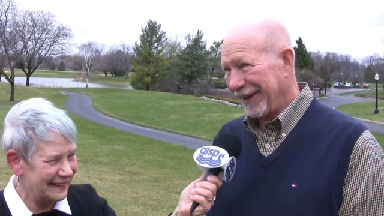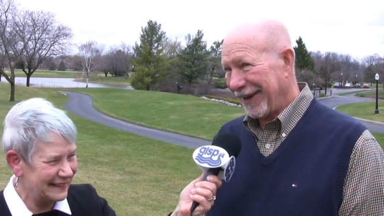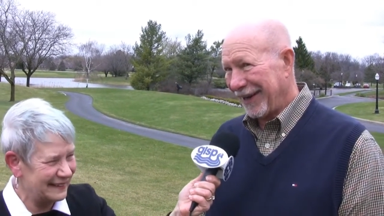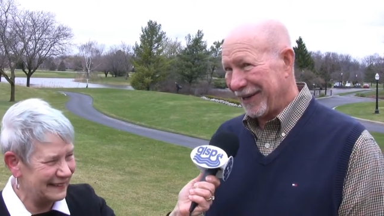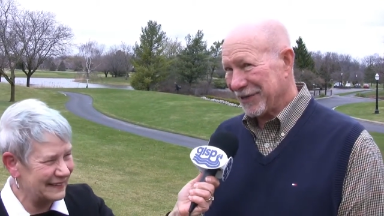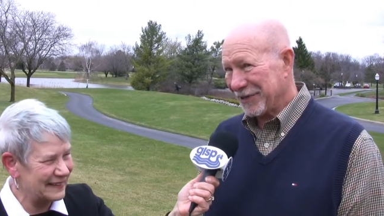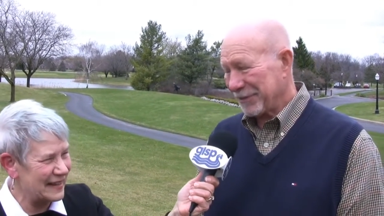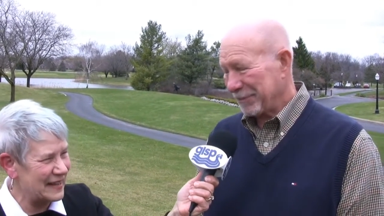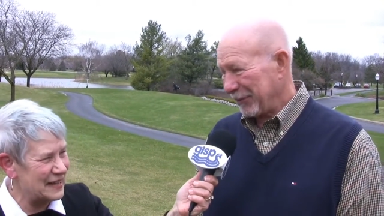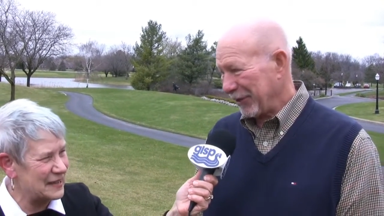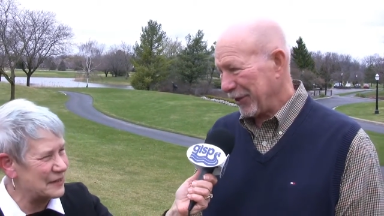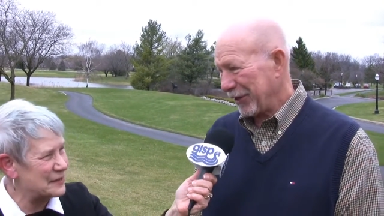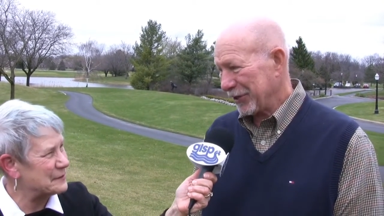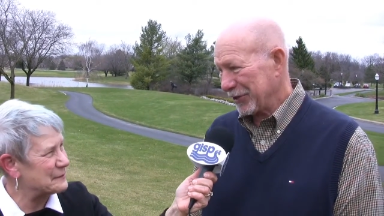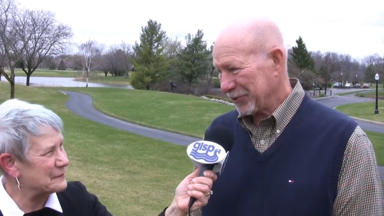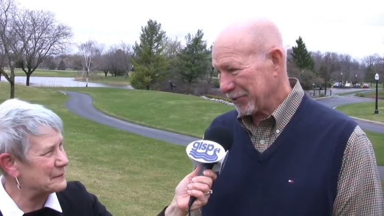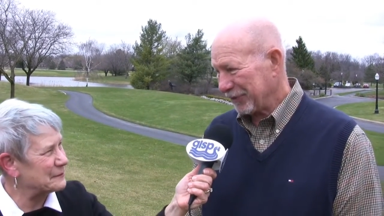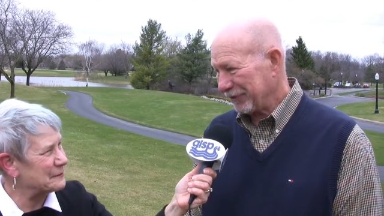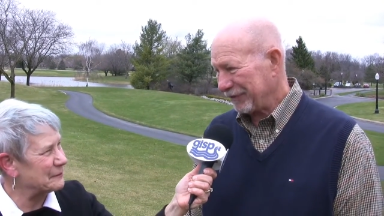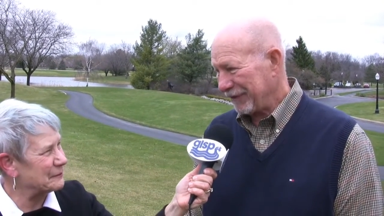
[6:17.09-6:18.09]
Speaker 1: as the
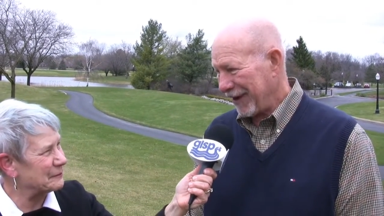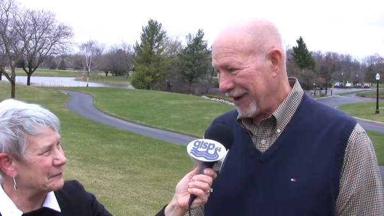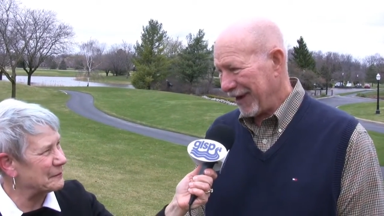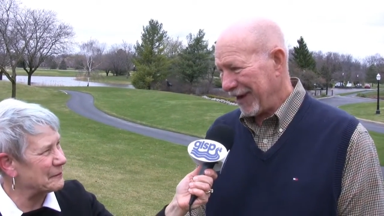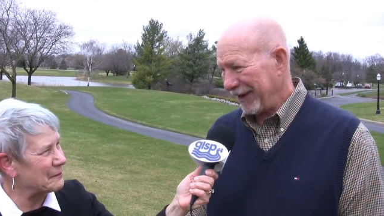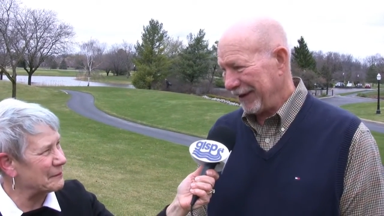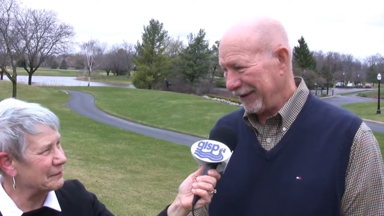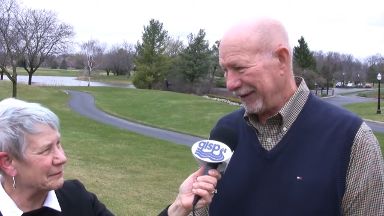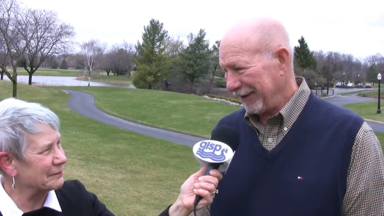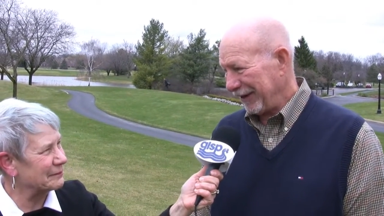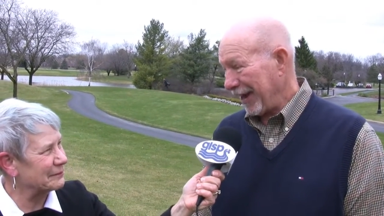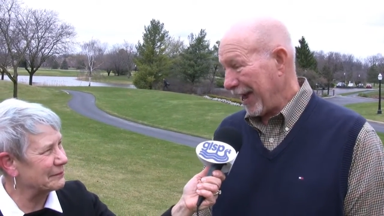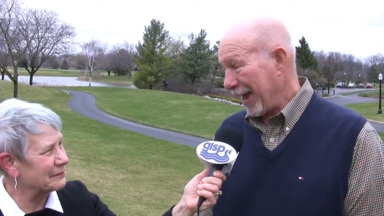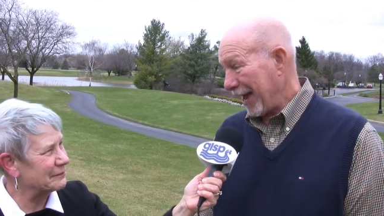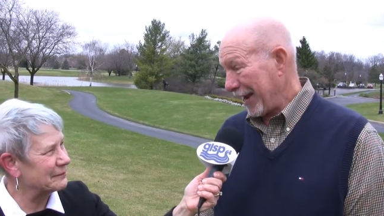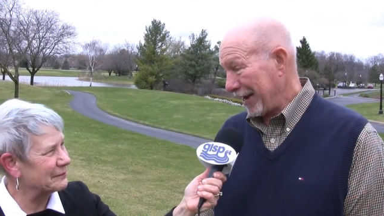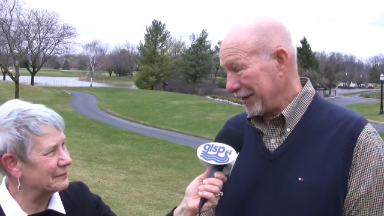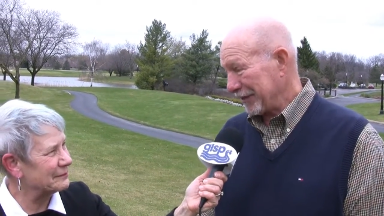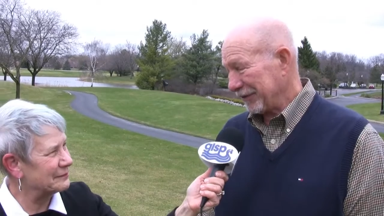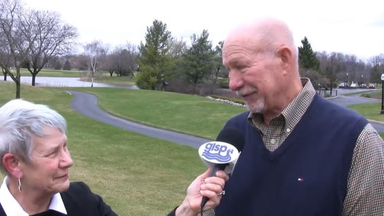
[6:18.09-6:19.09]
players will find in
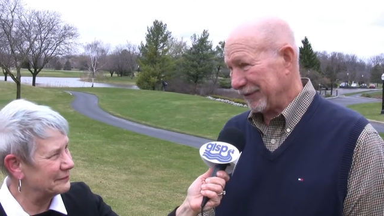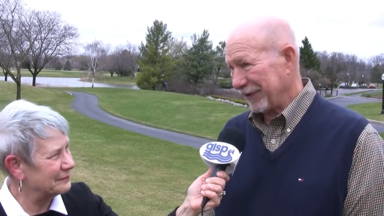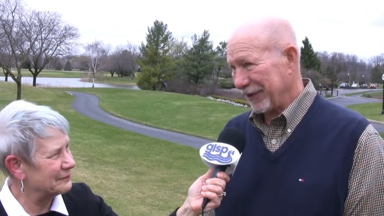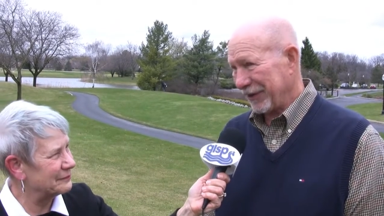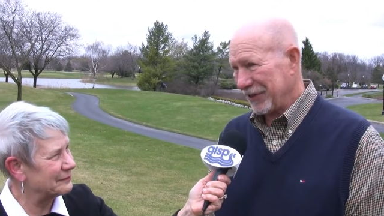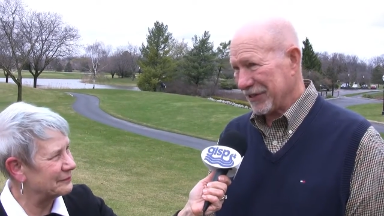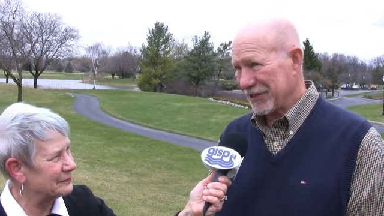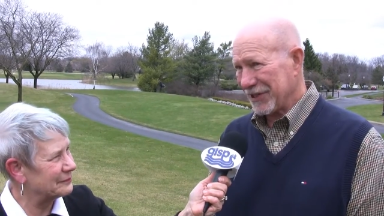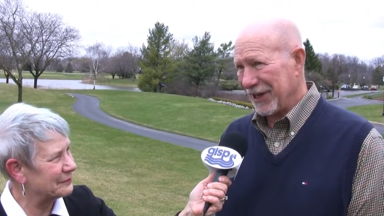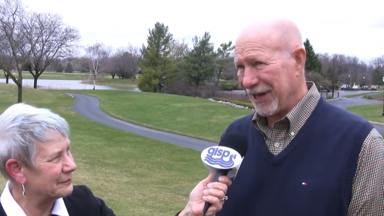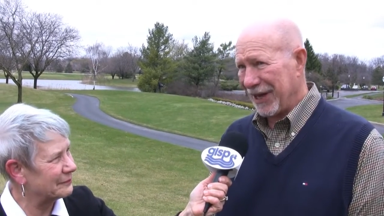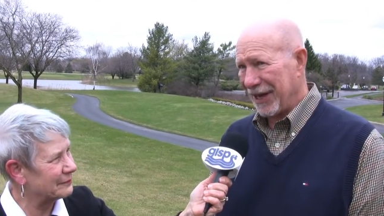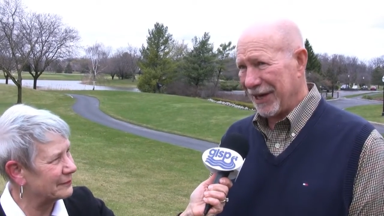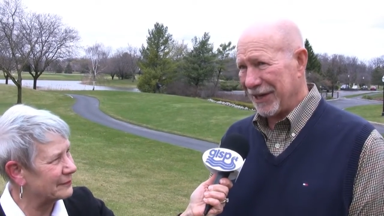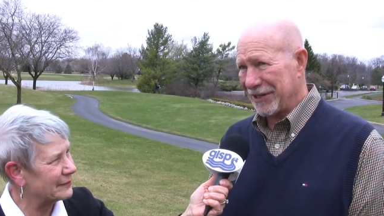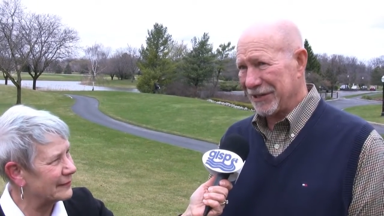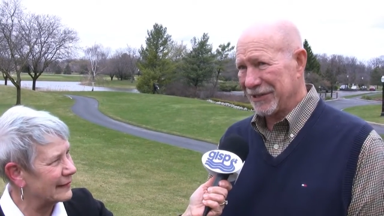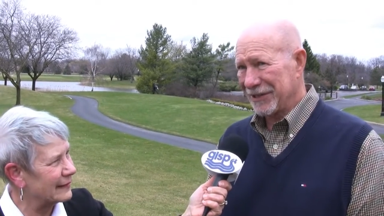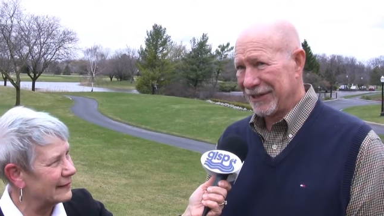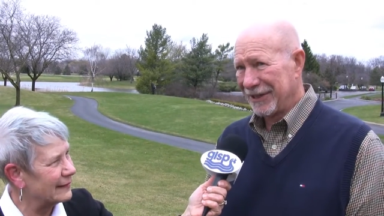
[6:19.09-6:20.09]
lies, various
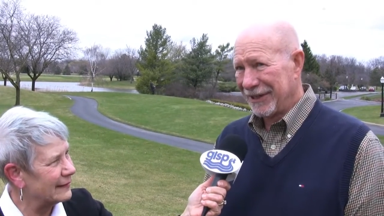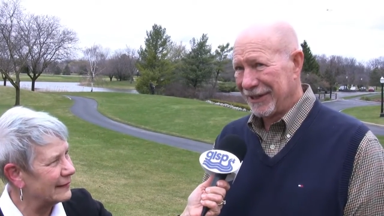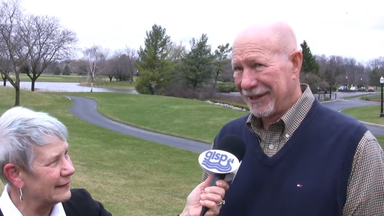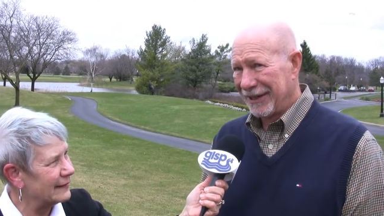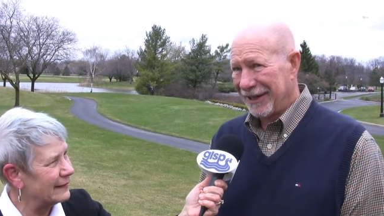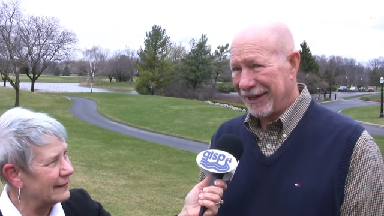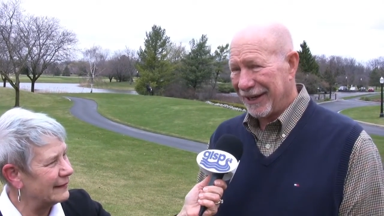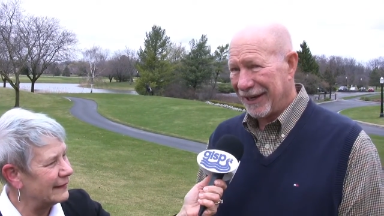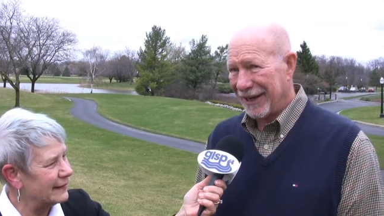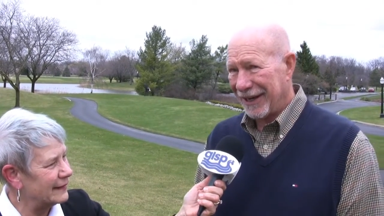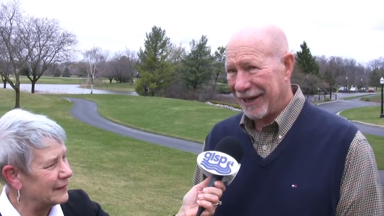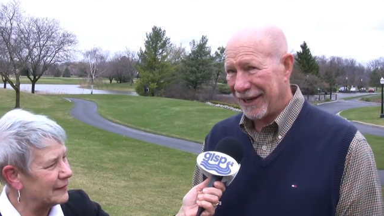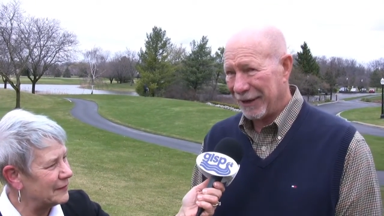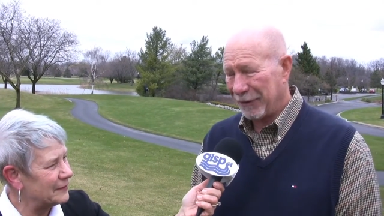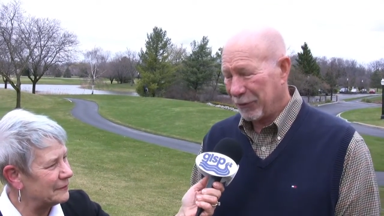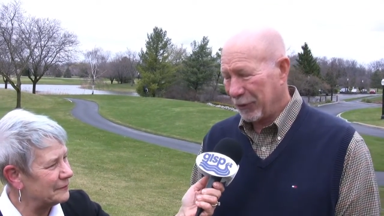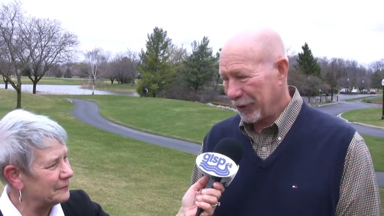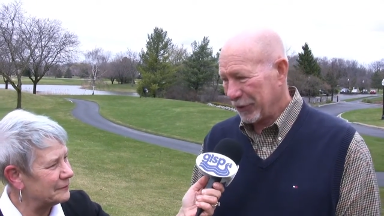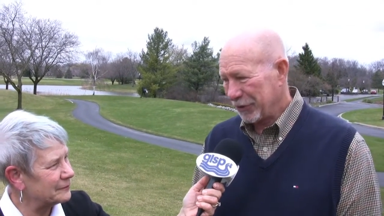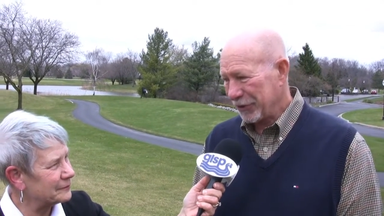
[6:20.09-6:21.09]
lies uh, where